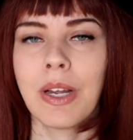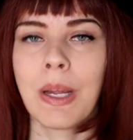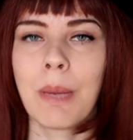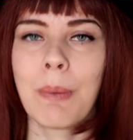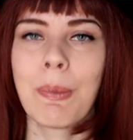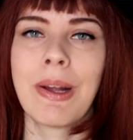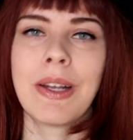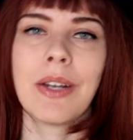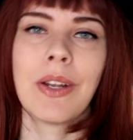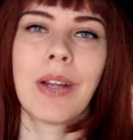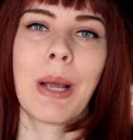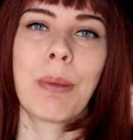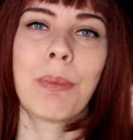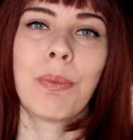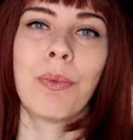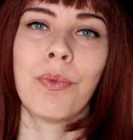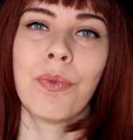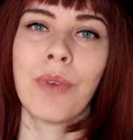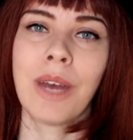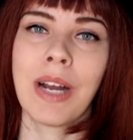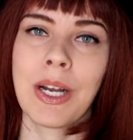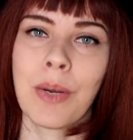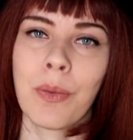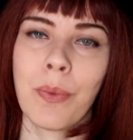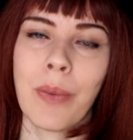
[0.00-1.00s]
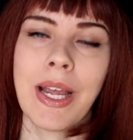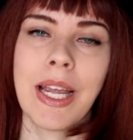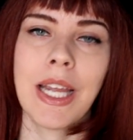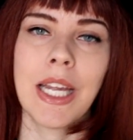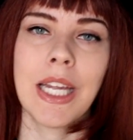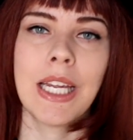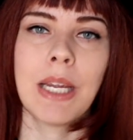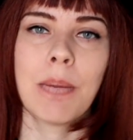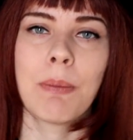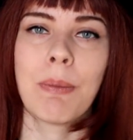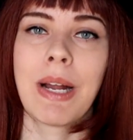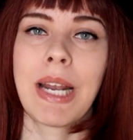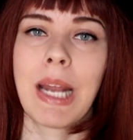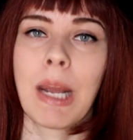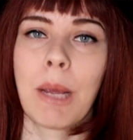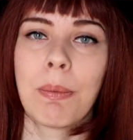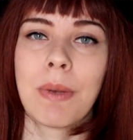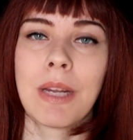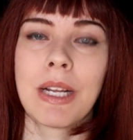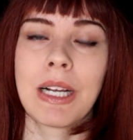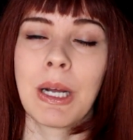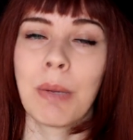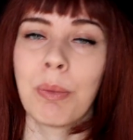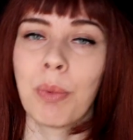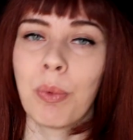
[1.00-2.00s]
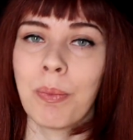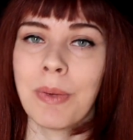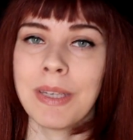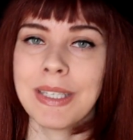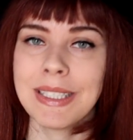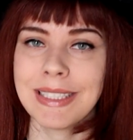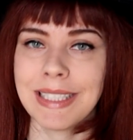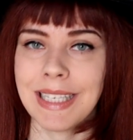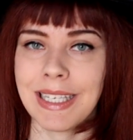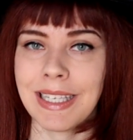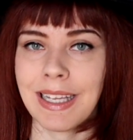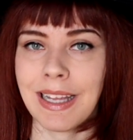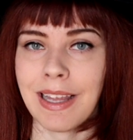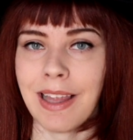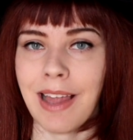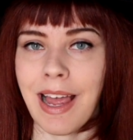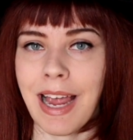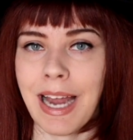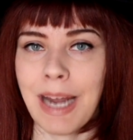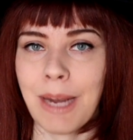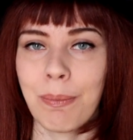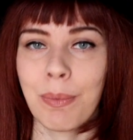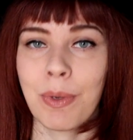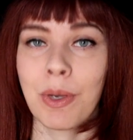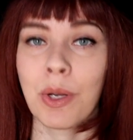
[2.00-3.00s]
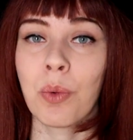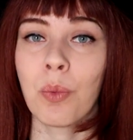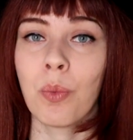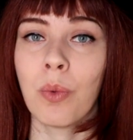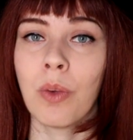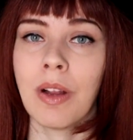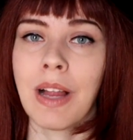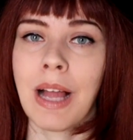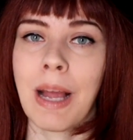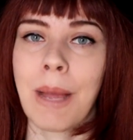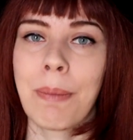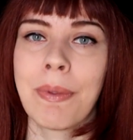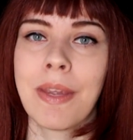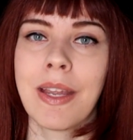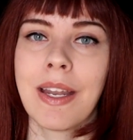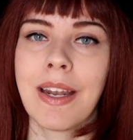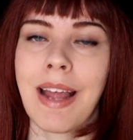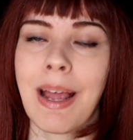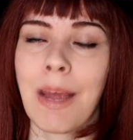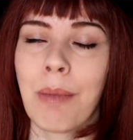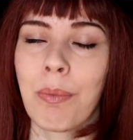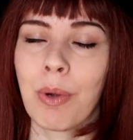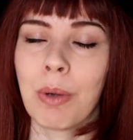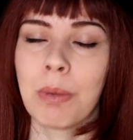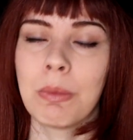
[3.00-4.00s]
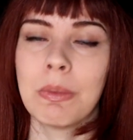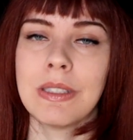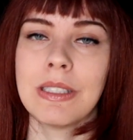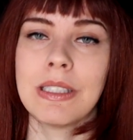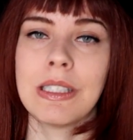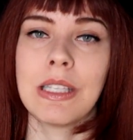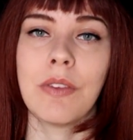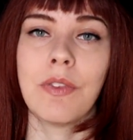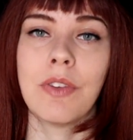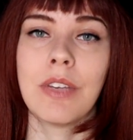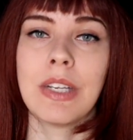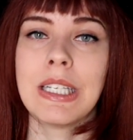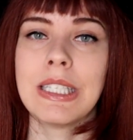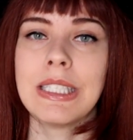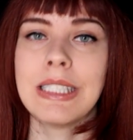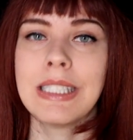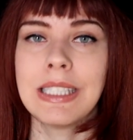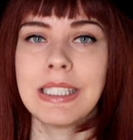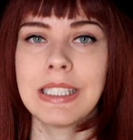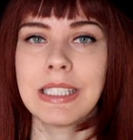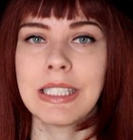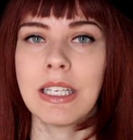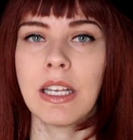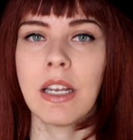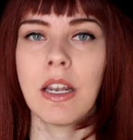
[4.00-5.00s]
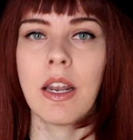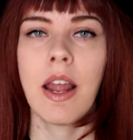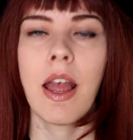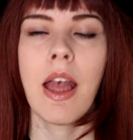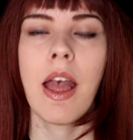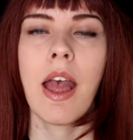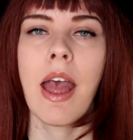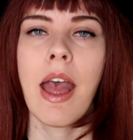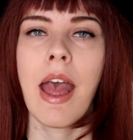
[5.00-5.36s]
It might not happen right away. It might happen a couple months down the line, but it will happen, I promise, if you're consistent,